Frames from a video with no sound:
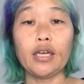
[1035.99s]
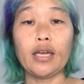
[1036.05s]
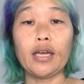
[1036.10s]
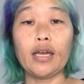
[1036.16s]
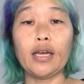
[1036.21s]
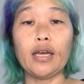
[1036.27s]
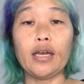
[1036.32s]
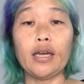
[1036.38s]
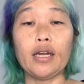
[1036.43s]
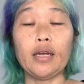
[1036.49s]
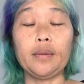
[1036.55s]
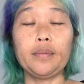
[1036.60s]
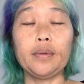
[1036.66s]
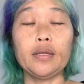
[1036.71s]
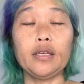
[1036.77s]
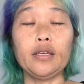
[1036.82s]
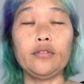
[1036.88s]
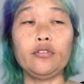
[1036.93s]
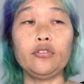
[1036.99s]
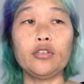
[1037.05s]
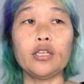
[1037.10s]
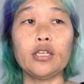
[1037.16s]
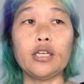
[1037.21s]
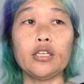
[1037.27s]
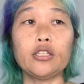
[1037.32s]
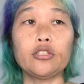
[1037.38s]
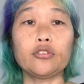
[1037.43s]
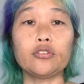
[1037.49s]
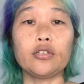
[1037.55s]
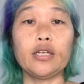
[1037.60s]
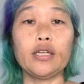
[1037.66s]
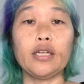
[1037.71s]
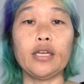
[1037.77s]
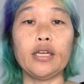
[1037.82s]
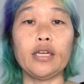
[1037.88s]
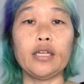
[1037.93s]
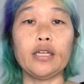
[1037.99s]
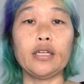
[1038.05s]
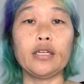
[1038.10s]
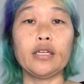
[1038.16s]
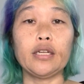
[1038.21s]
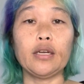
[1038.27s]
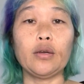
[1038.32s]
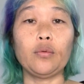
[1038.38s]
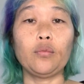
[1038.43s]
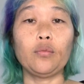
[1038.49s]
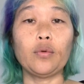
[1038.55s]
and I believe you can enter it in